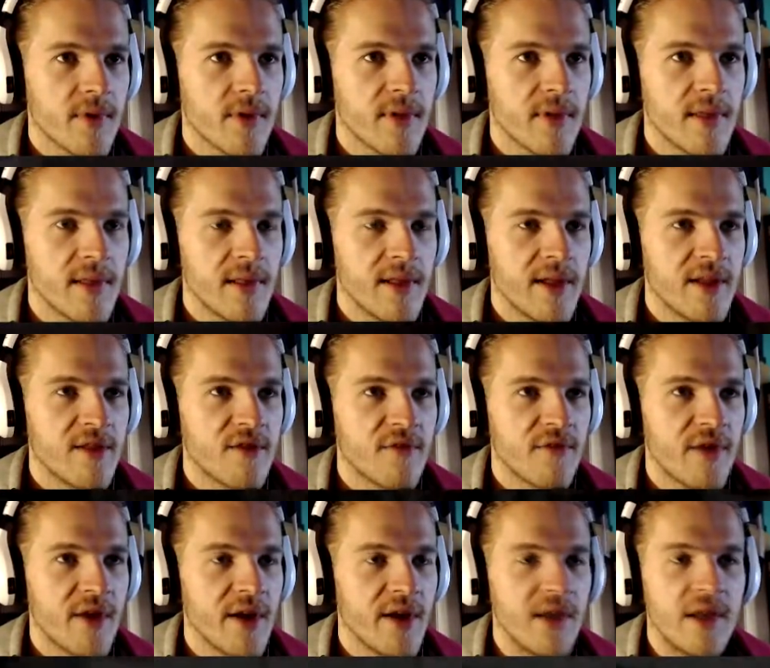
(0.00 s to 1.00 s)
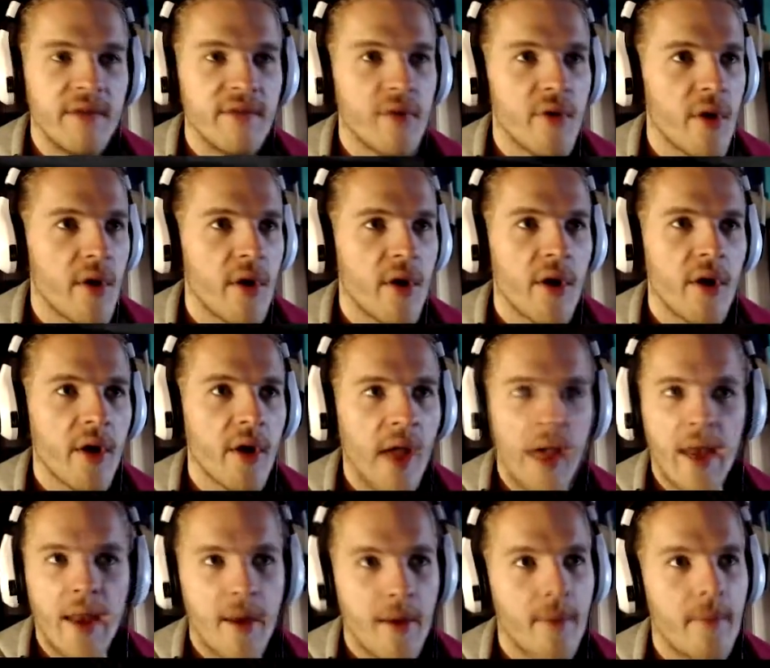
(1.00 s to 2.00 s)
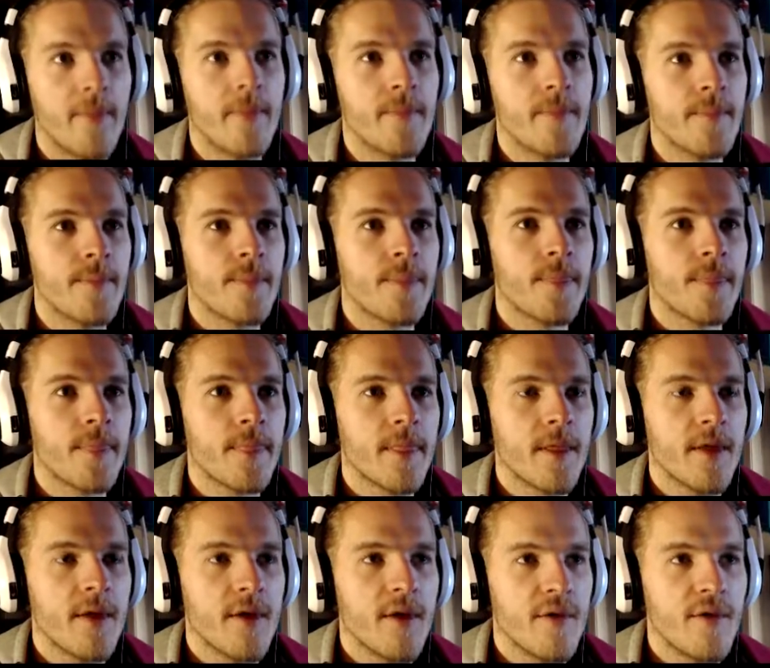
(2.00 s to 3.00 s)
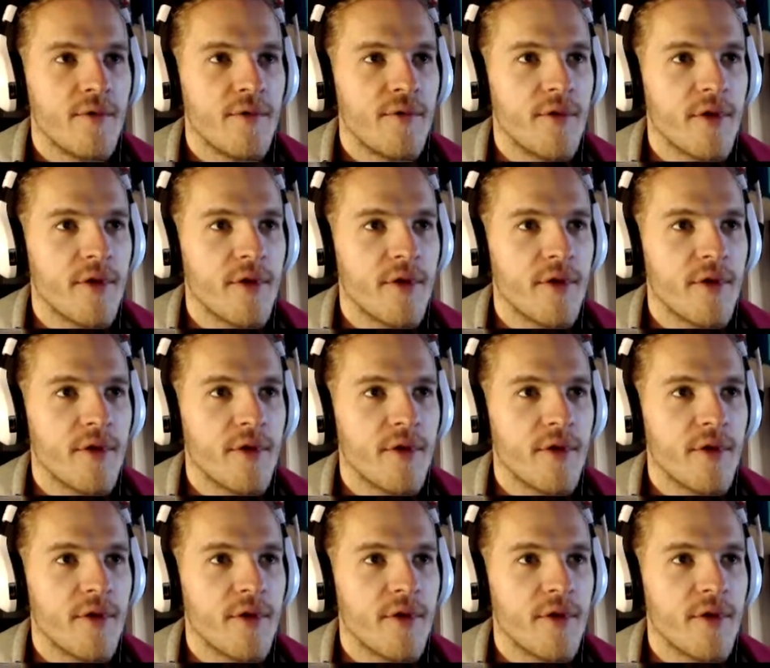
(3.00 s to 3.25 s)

Let's find Divor again for